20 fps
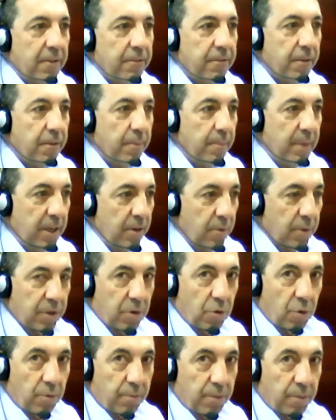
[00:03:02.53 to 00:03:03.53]
familiar with
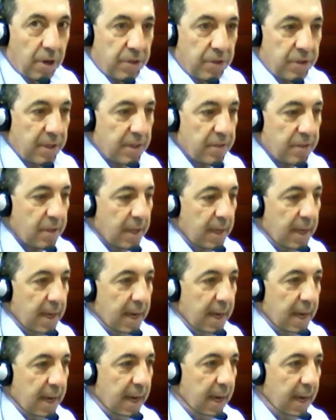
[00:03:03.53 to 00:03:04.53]
court process
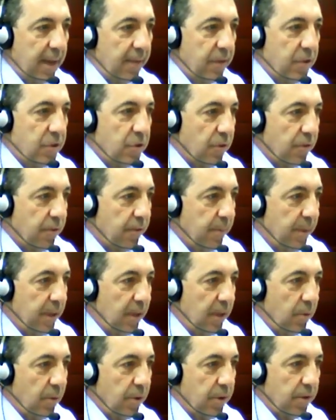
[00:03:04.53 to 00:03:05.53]
and that you're
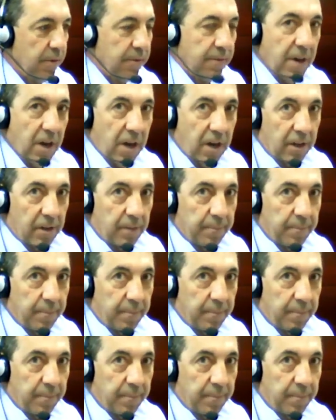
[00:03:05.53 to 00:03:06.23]
familiar with the file.